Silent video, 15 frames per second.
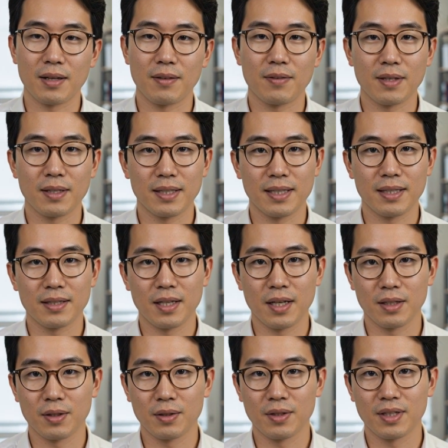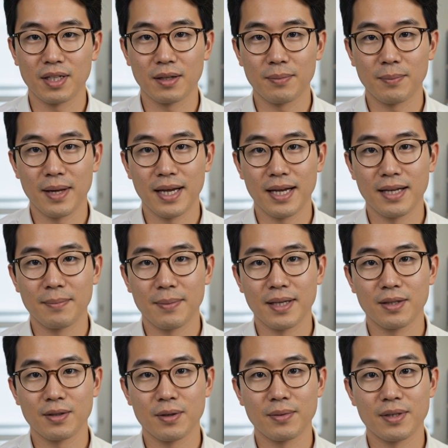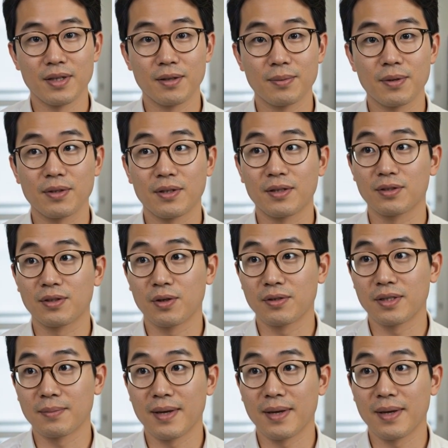every Linux kernel shipped by any mainstream distribution over the